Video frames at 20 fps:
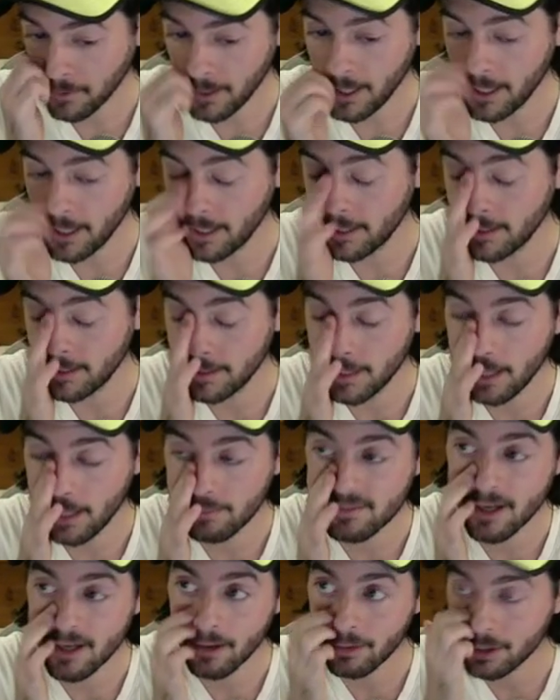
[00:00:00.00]
And I'm
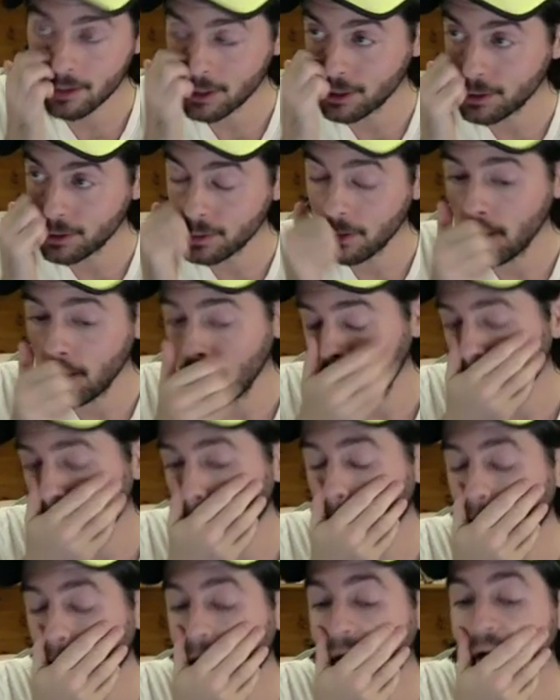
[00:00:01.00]
telling you,
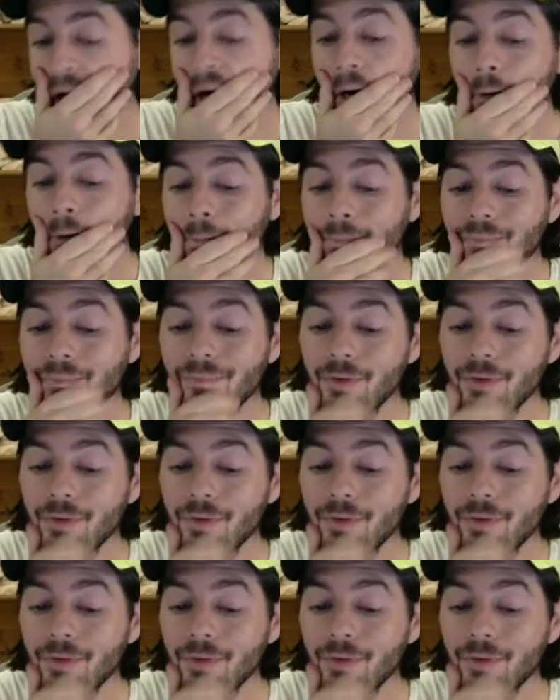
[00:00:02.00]
um,